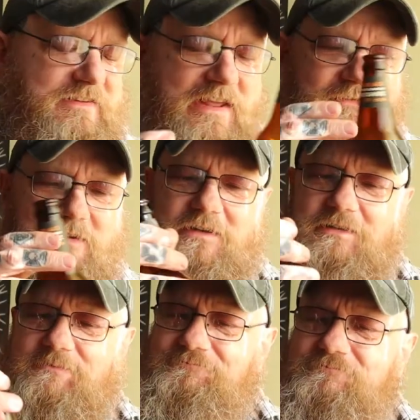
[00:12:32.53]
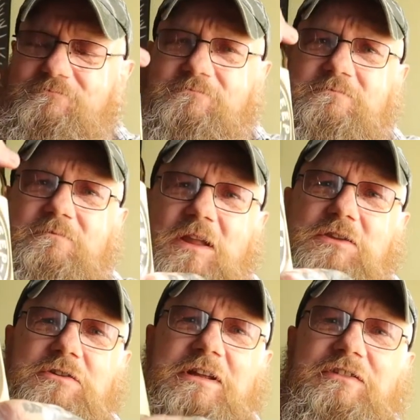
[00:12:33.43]
definitely.
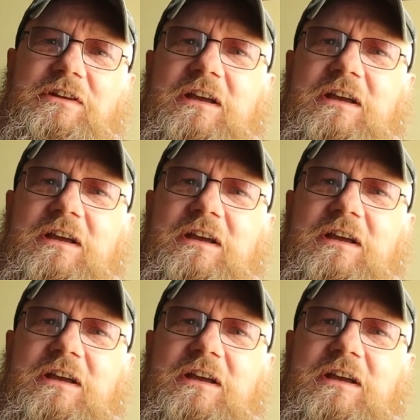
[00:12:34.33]
You need to